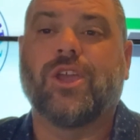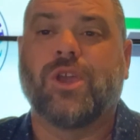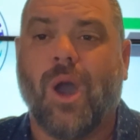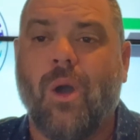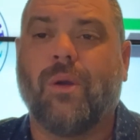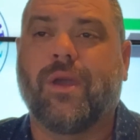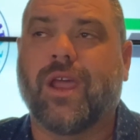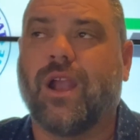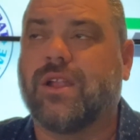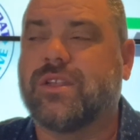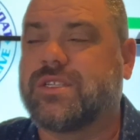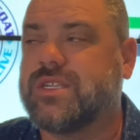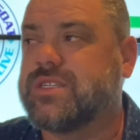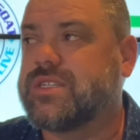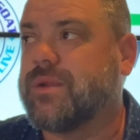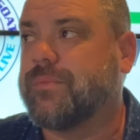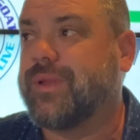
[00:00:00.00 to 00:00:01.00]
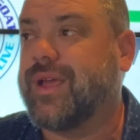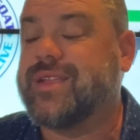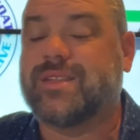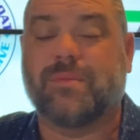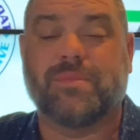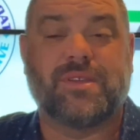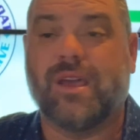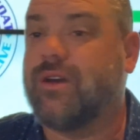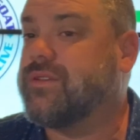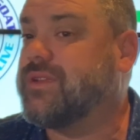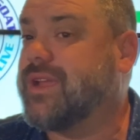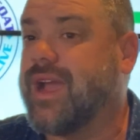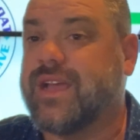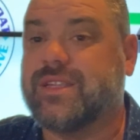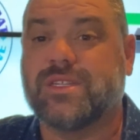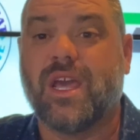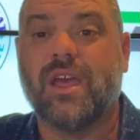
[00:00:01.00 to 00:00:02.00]
Go get on System Plays. I'm telling you
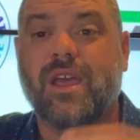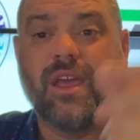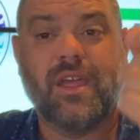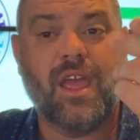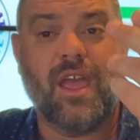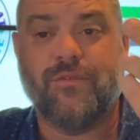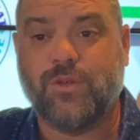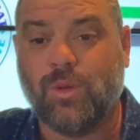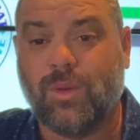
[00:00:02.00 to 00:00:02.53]
guys, if you